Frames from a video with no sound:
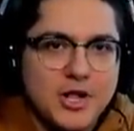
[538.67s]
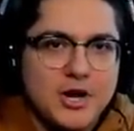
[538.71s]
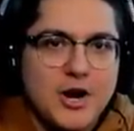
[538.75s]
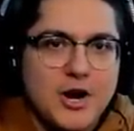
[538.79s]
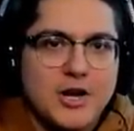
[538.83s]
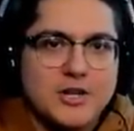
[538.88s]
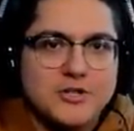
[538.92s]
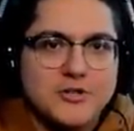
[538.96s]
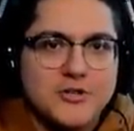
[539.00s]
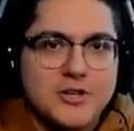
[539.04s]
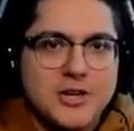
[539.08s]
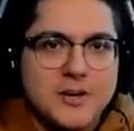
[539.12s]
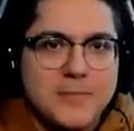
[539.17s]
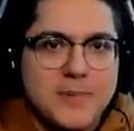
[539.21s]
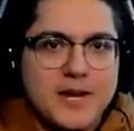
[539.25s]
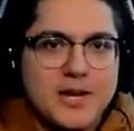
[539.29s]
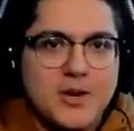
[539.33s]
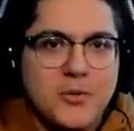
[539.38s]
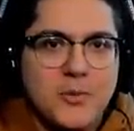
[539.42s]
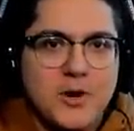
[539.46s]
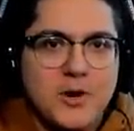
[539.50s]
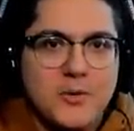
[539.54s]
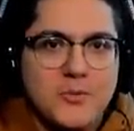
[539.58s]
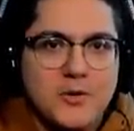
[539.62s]
you can click on screen to
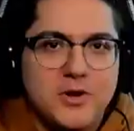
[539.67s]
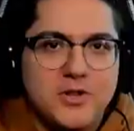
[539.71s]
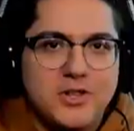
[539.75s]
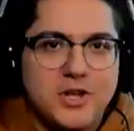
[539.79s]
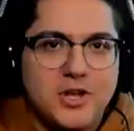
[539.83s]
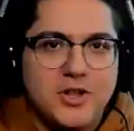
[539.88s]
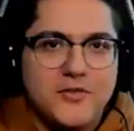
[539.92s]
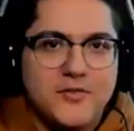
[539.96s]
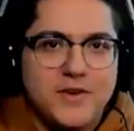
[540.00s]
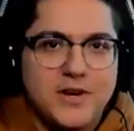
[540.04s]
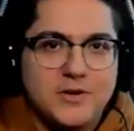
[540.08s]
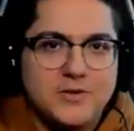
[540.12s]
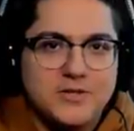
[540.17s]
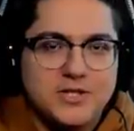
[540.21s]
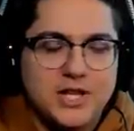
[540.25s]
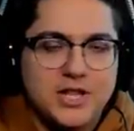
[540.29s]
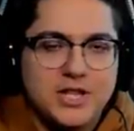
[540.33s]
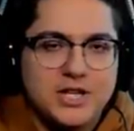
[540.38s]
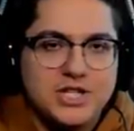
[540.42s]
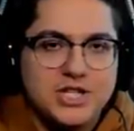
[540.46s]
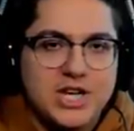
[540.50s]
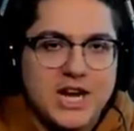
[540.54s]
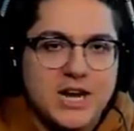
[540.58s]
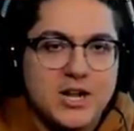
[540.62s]
make your way to one of the other videos
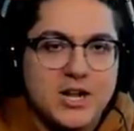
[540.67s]
on the